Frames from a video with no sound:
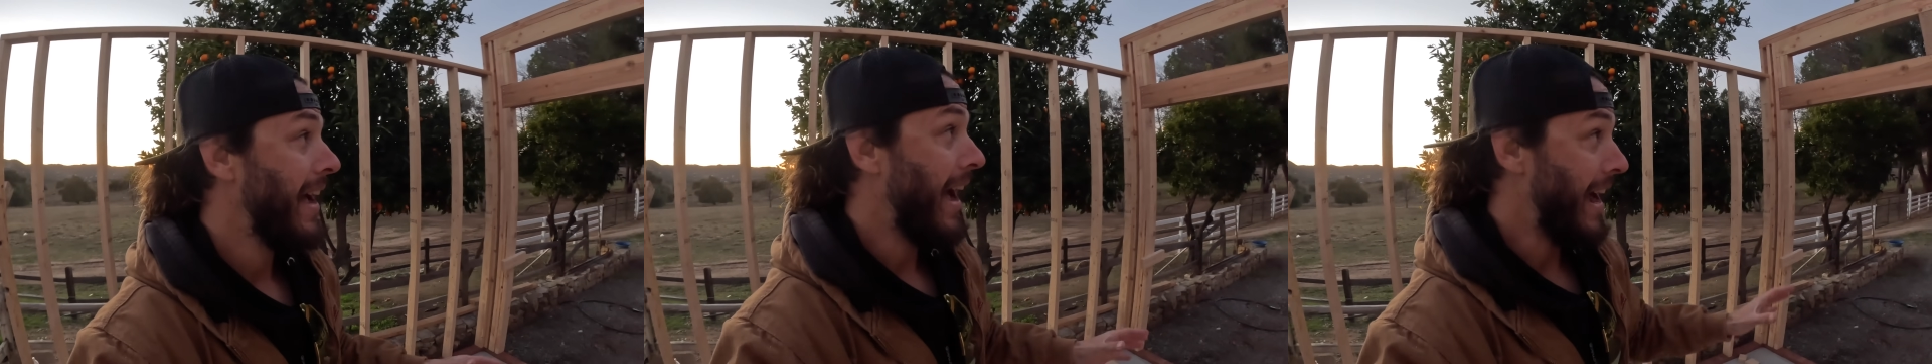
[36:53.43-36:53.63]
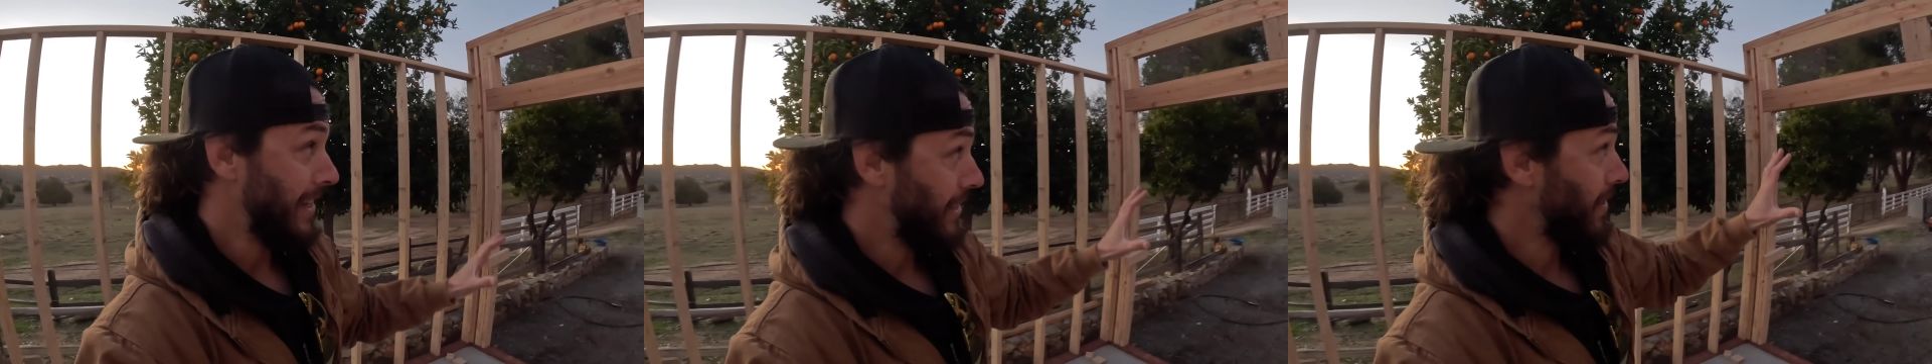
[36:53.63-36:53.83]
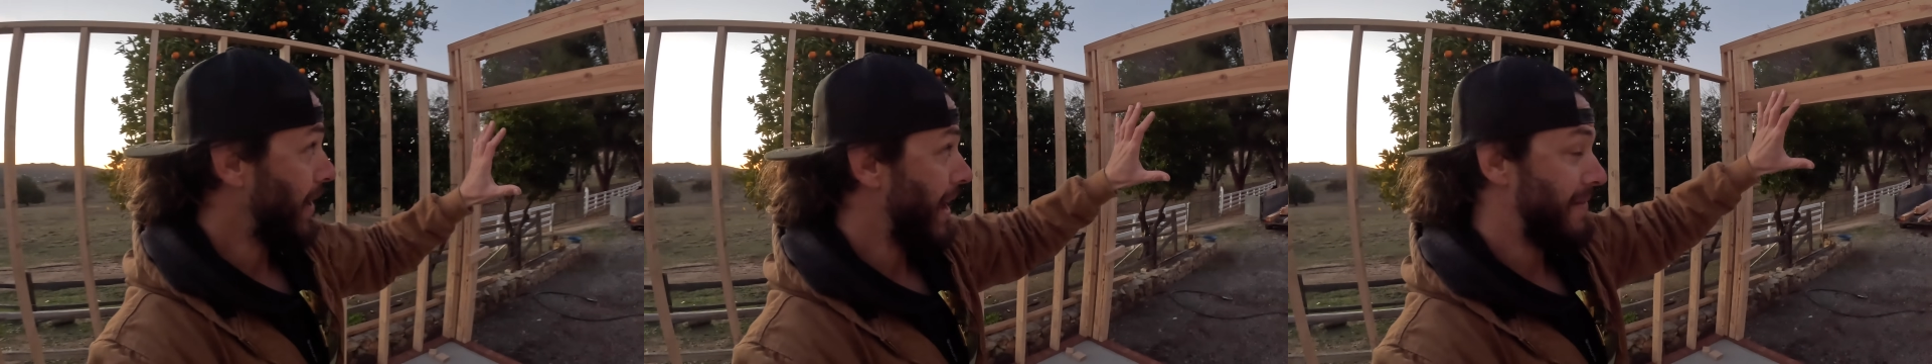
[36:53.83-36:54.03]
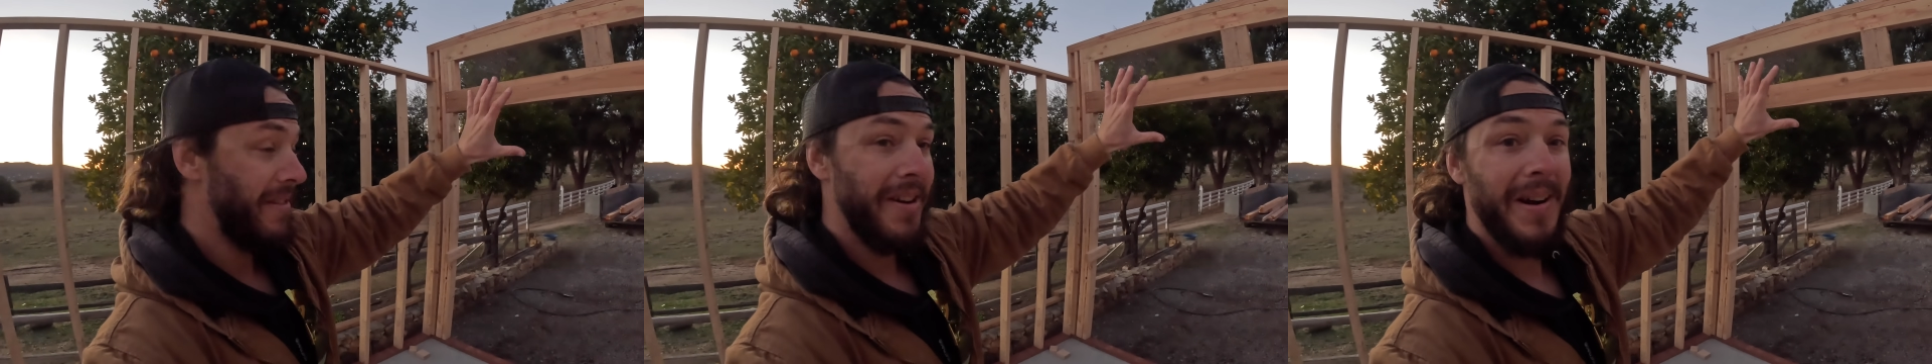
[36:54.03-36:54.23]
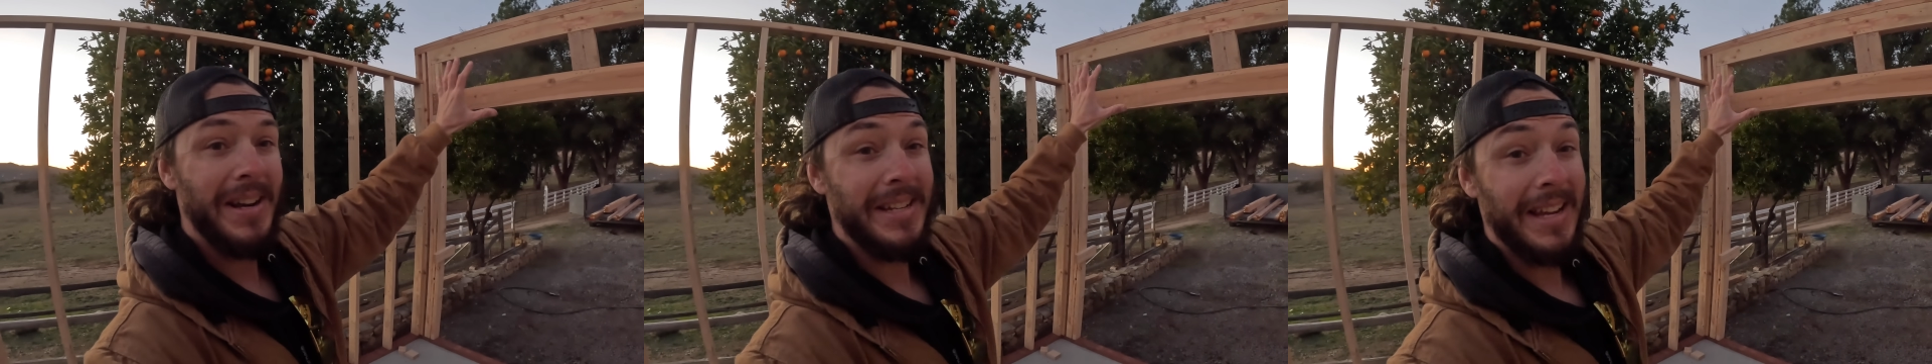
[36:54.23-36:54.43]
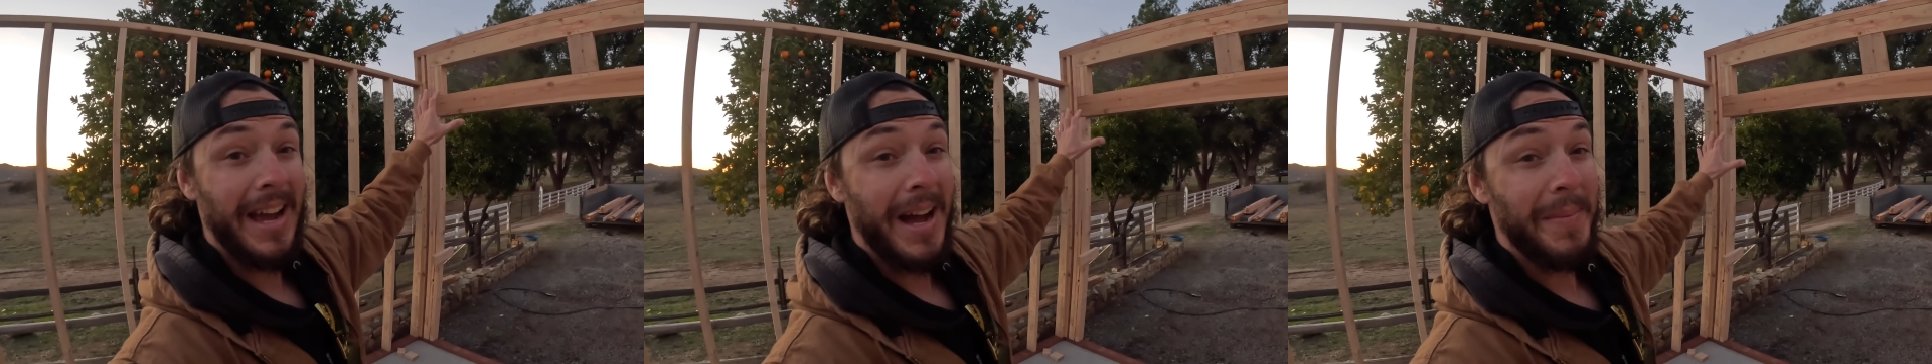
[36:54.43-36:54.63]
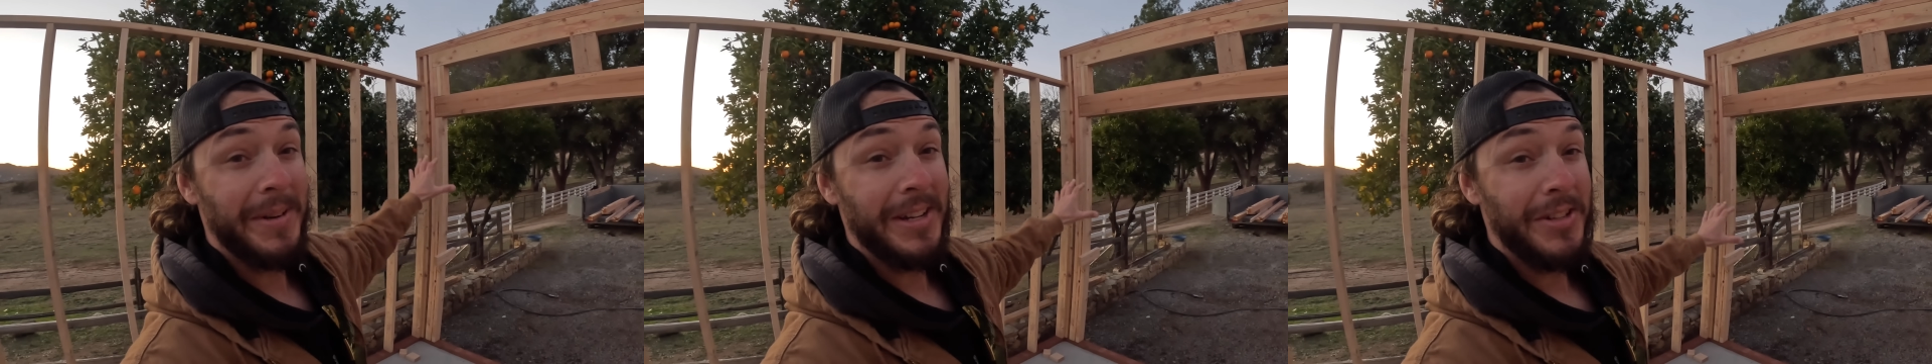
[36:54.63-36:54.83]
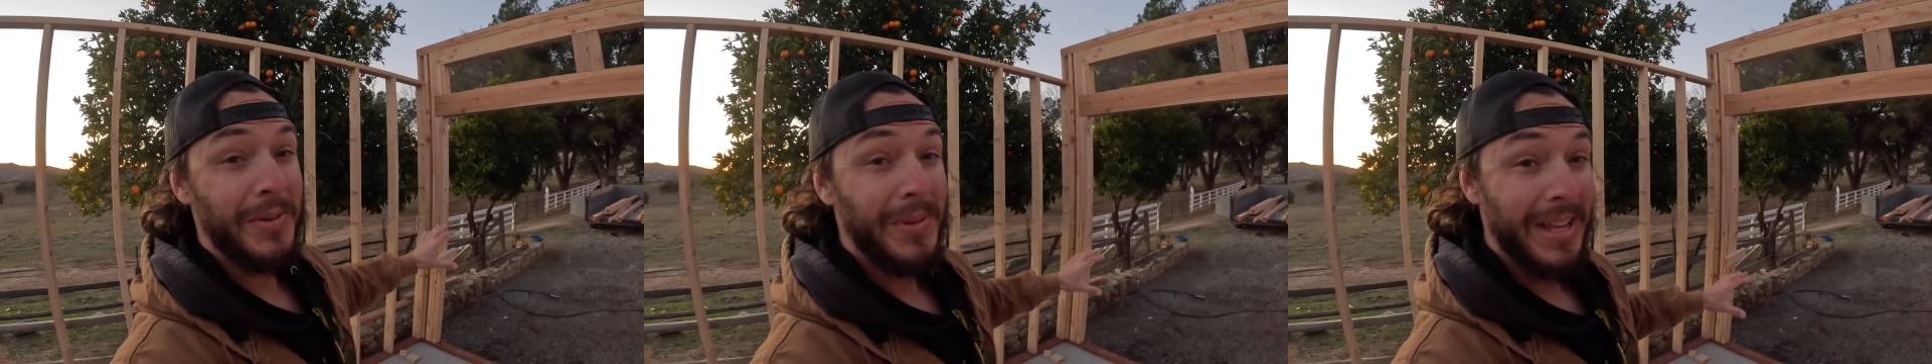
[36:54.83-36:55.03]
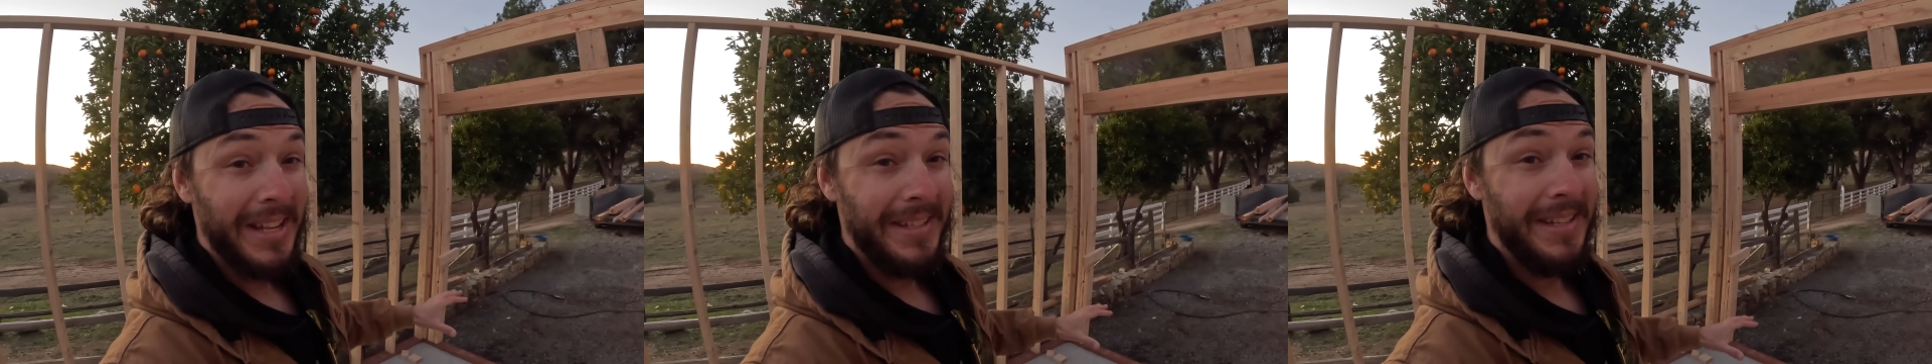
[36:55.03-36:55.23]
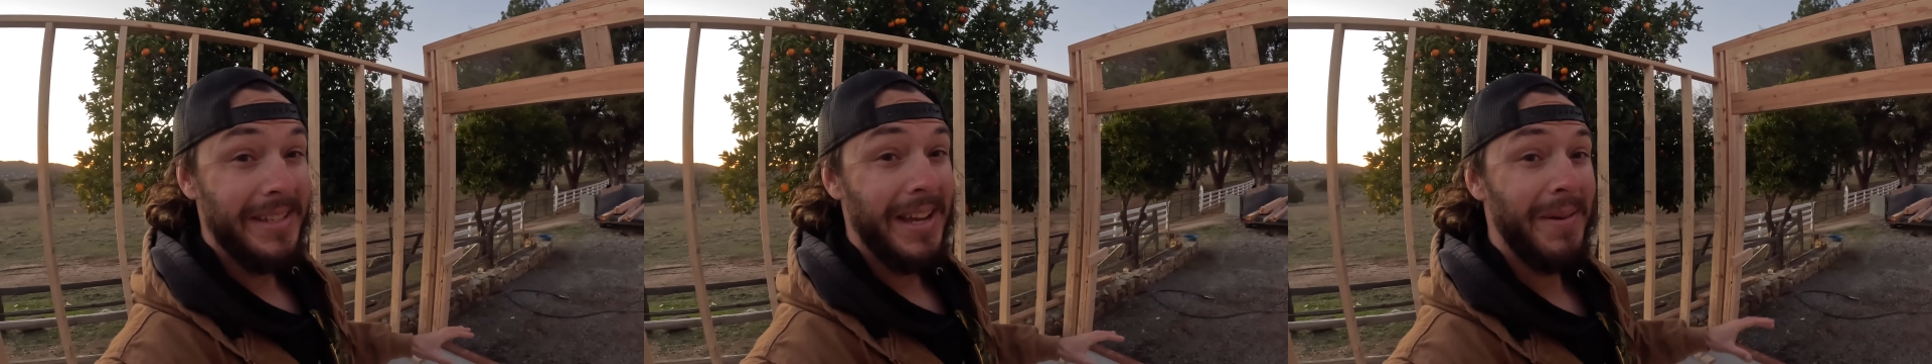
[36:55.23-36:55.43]
I still have no idea how I'm gonna do that
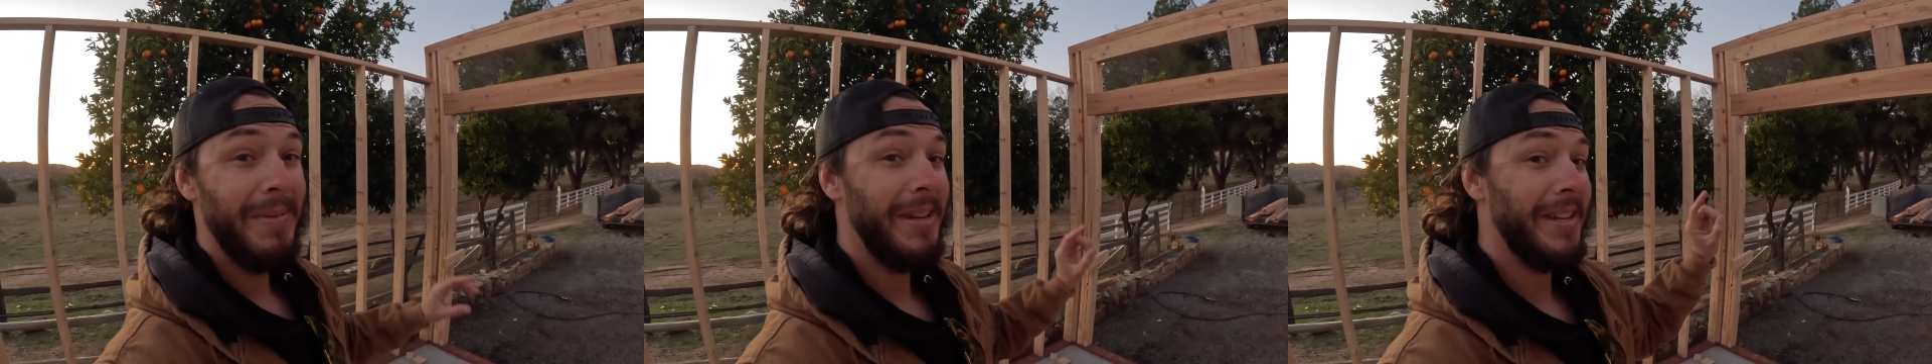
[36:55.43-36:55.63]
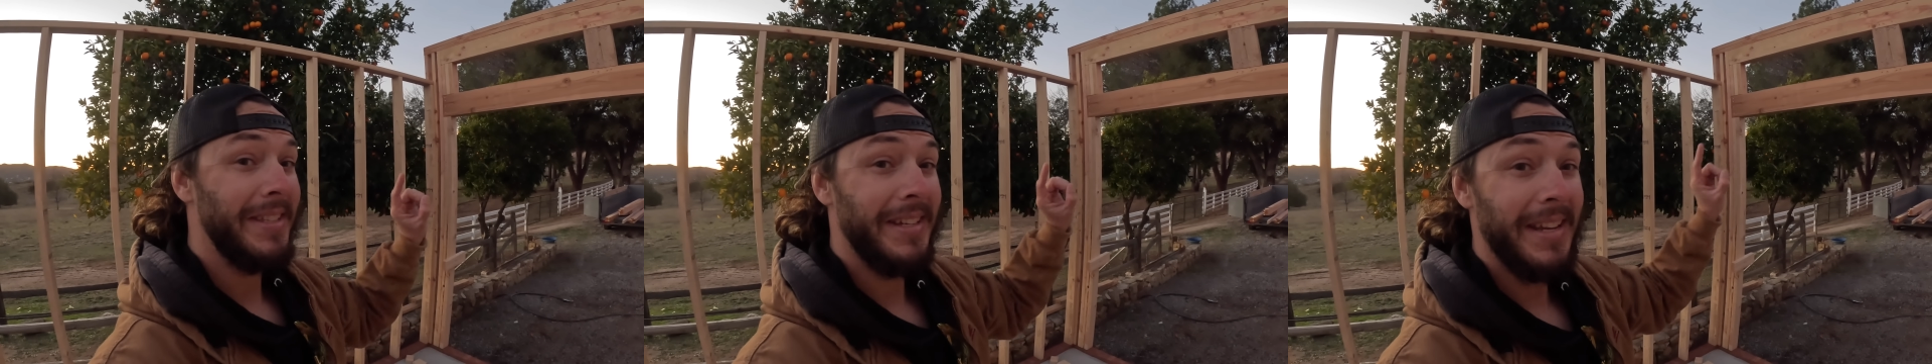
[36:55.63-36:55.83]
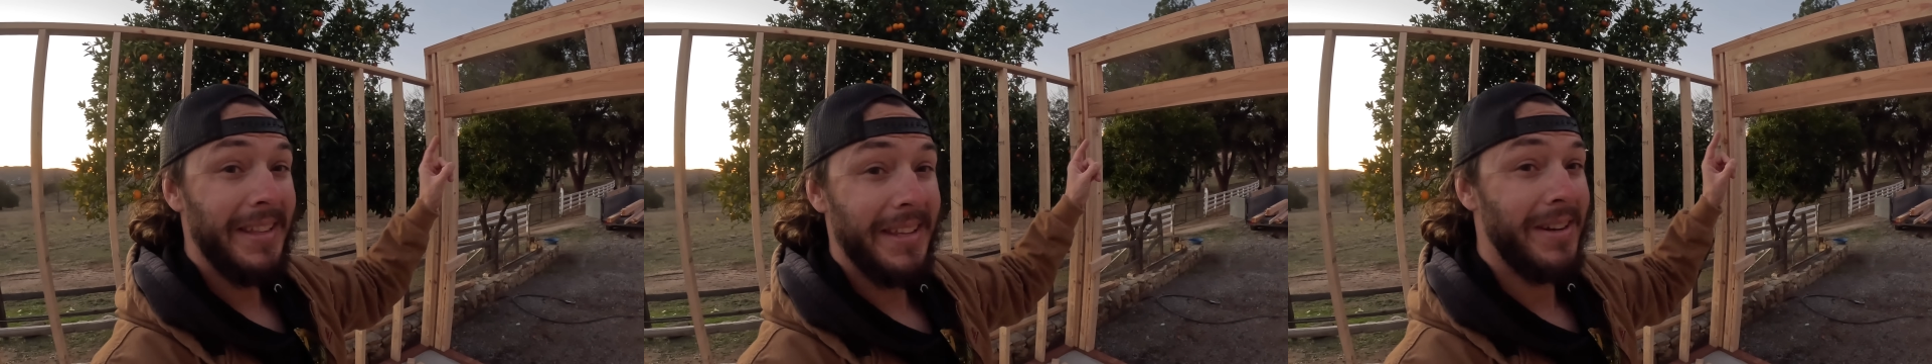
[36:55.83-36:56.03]
detail because again,